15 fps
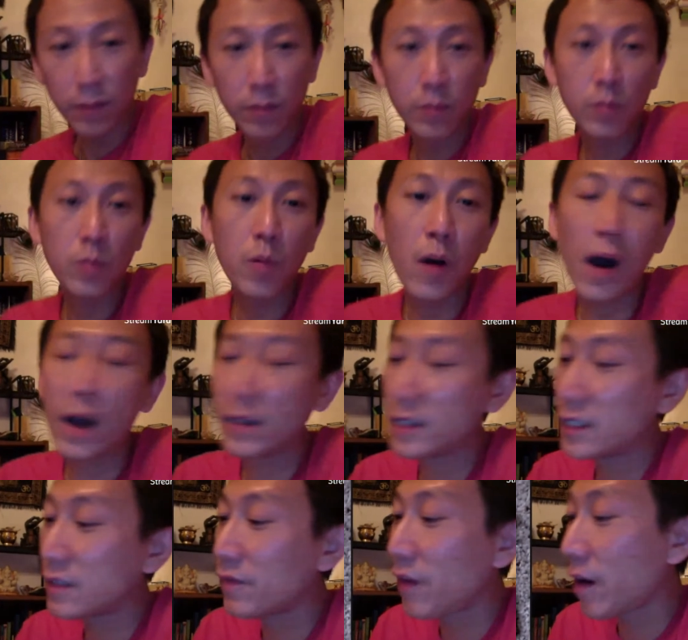Wands
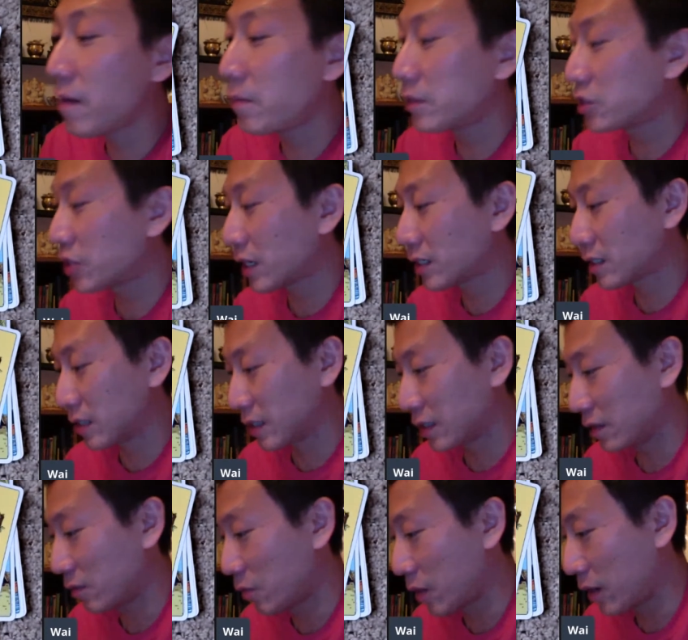is very majestic in
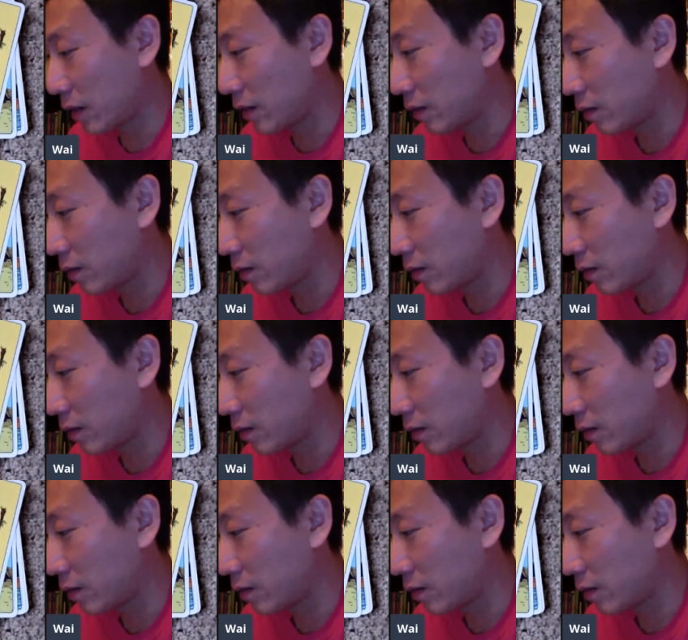a way.